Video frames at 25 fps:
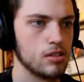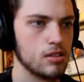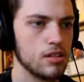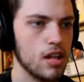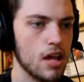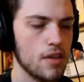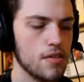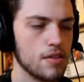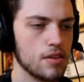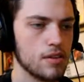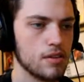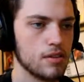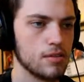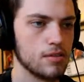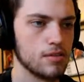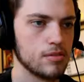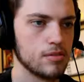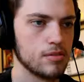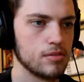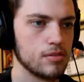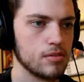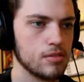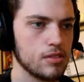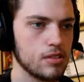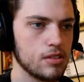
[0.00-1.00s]
Nothing.
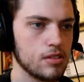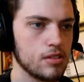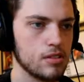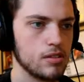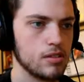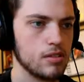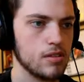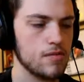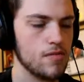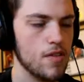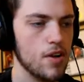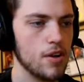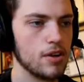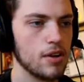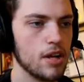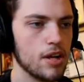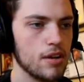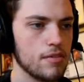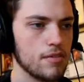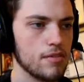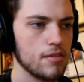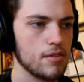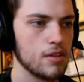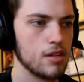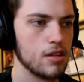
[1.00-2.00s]
Fair
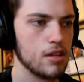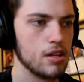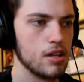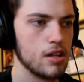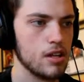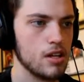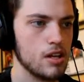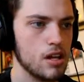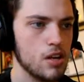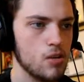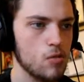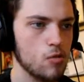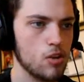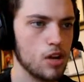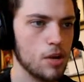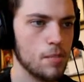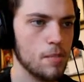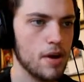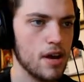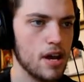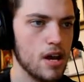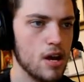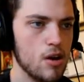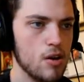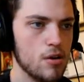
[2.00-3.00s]
enough. What
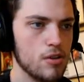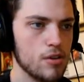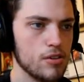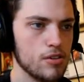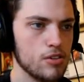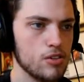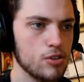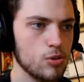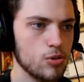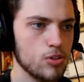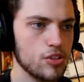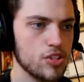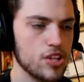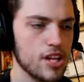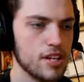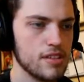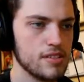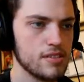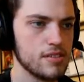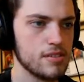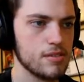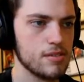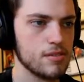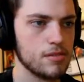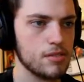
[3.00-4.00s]
about tool
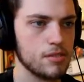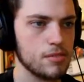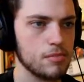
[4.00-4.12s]
chest?